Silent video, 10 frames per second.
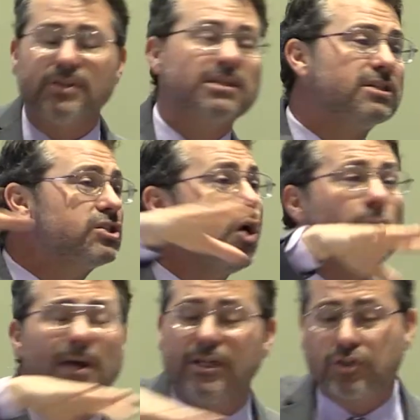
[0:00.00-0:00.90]
But since
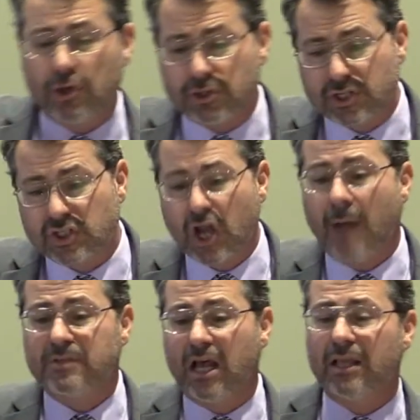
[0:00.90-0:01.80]
so many churches
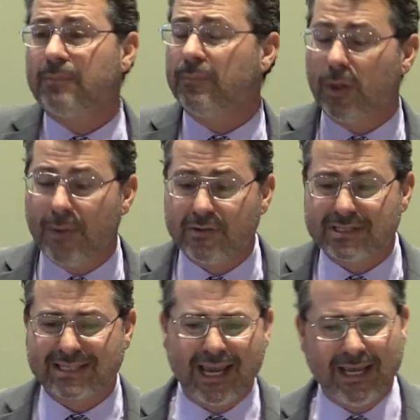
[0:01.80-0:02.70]
stop telling people about
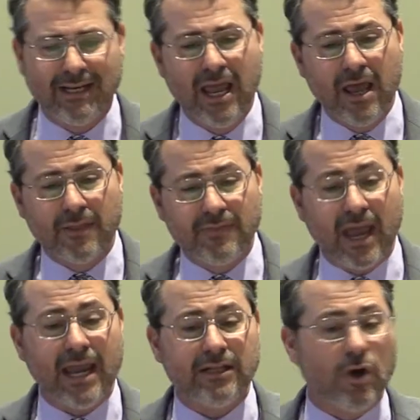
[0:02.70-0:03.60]
sin,
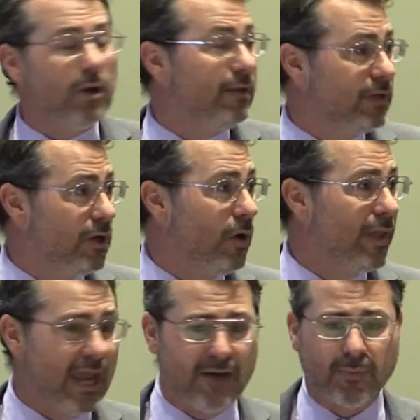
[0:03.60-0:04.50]
they don't even know
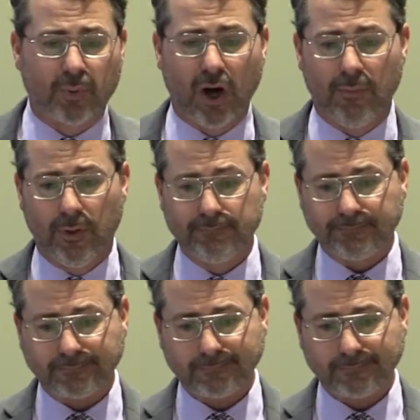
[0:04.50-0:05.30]
they have a problem.